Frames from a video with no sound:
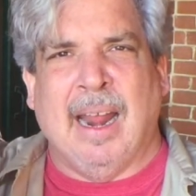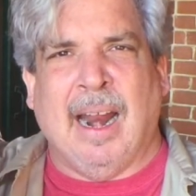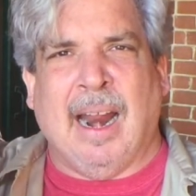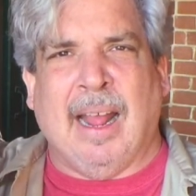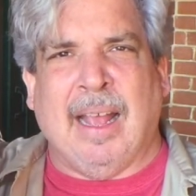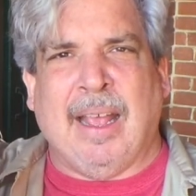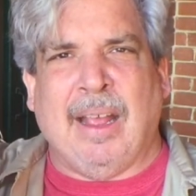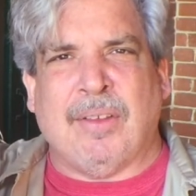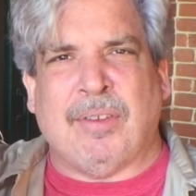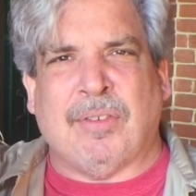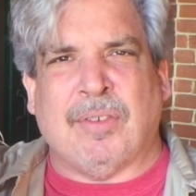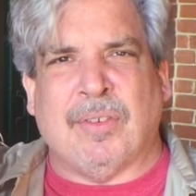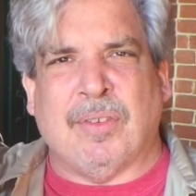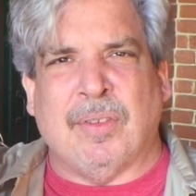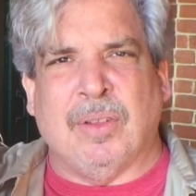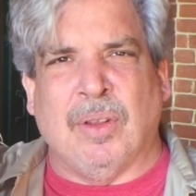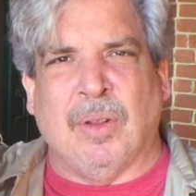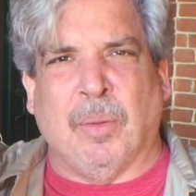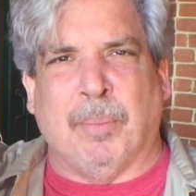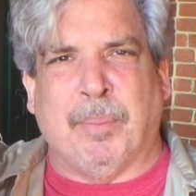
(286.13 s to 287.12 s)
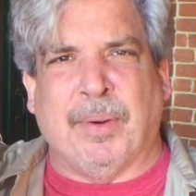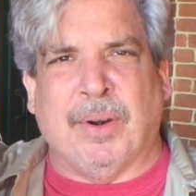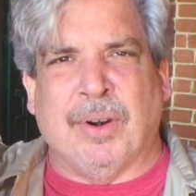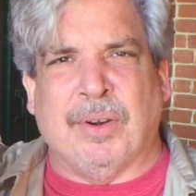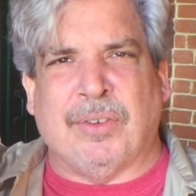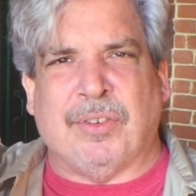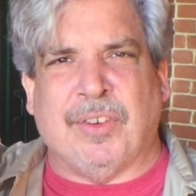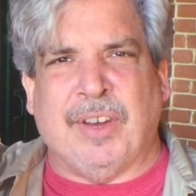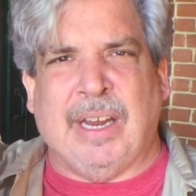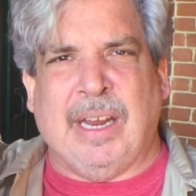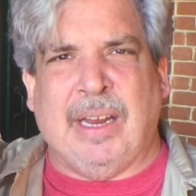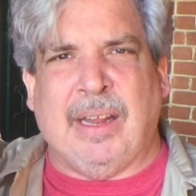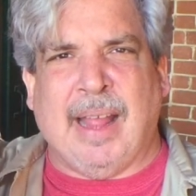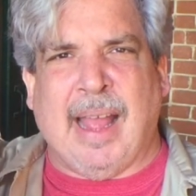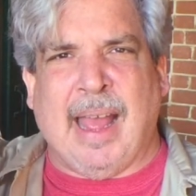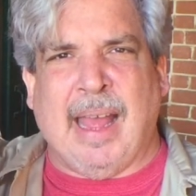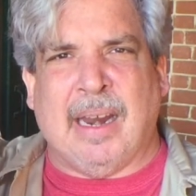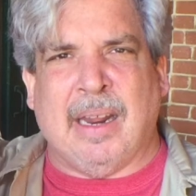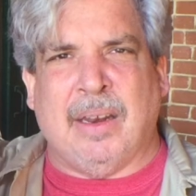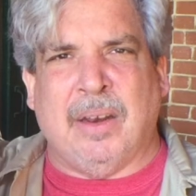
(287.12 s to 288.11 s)
And I guess little birds need
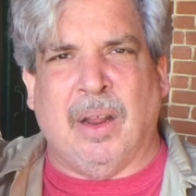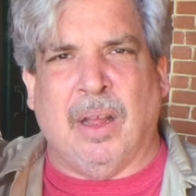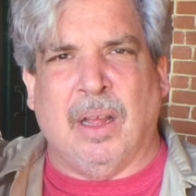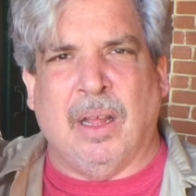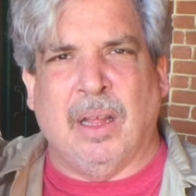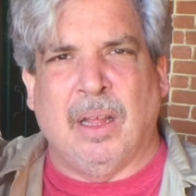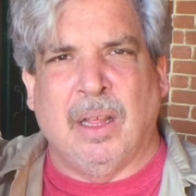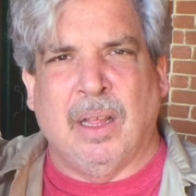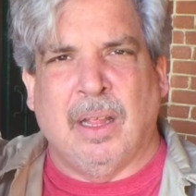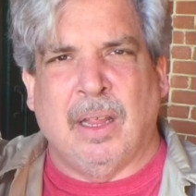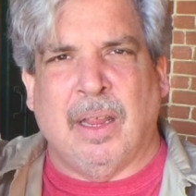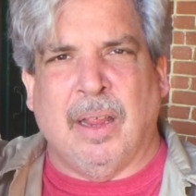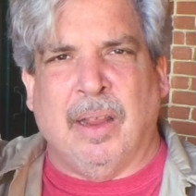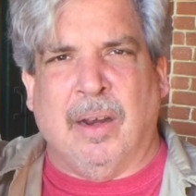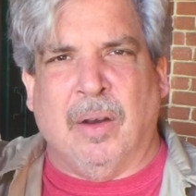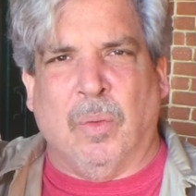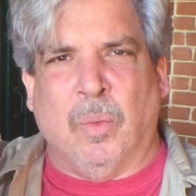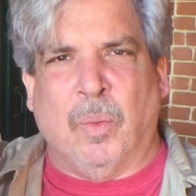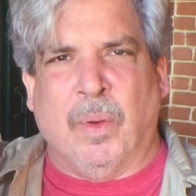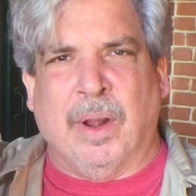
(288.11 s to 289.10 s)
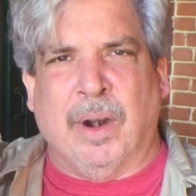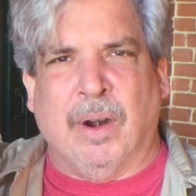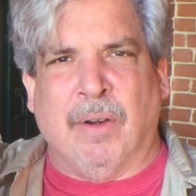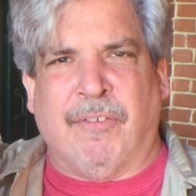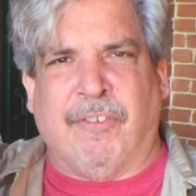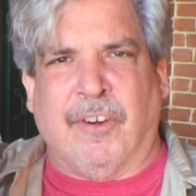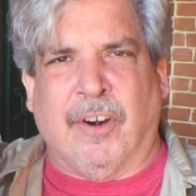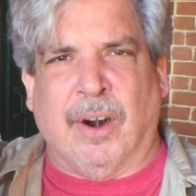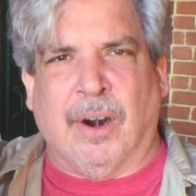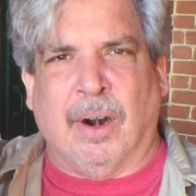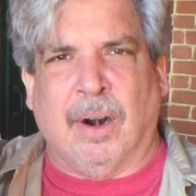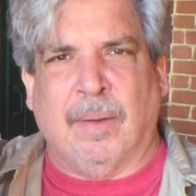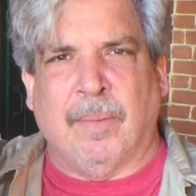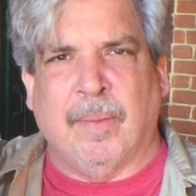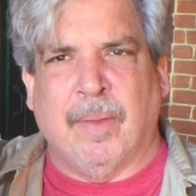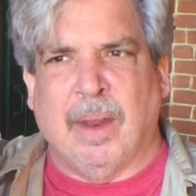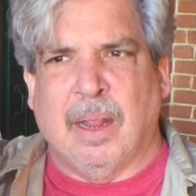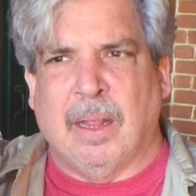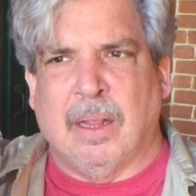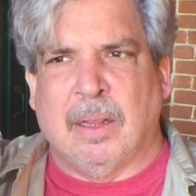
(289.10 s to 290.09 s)
that in the, in the winter for
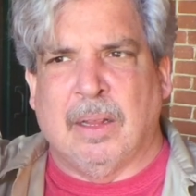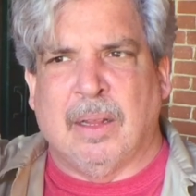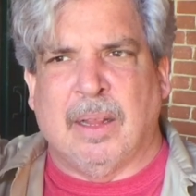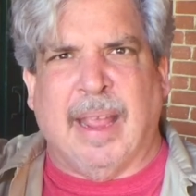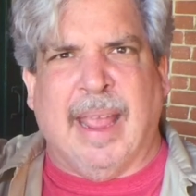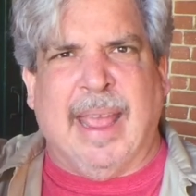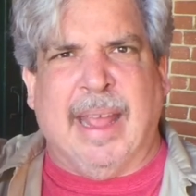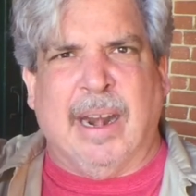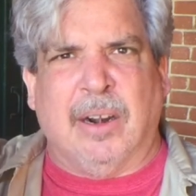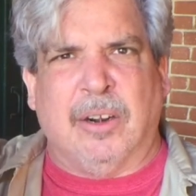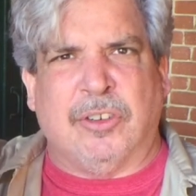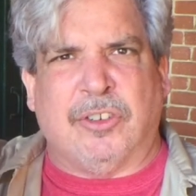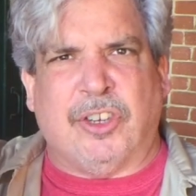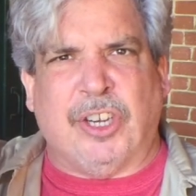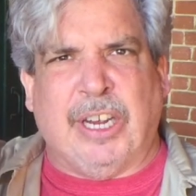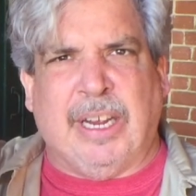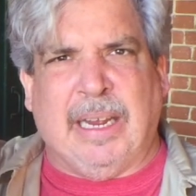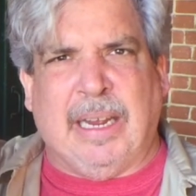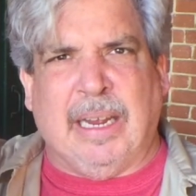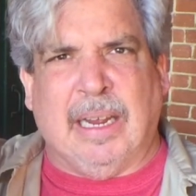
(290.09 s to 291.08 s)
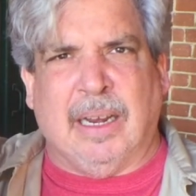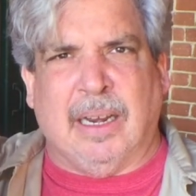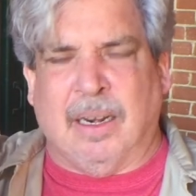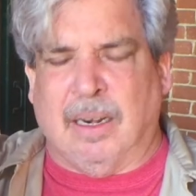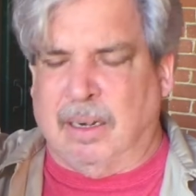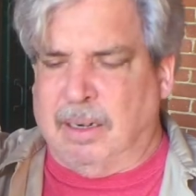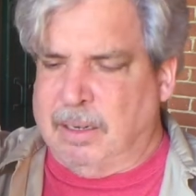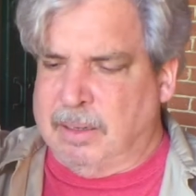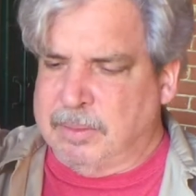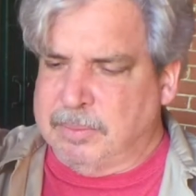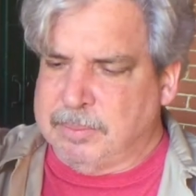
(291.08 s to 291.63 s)
energy and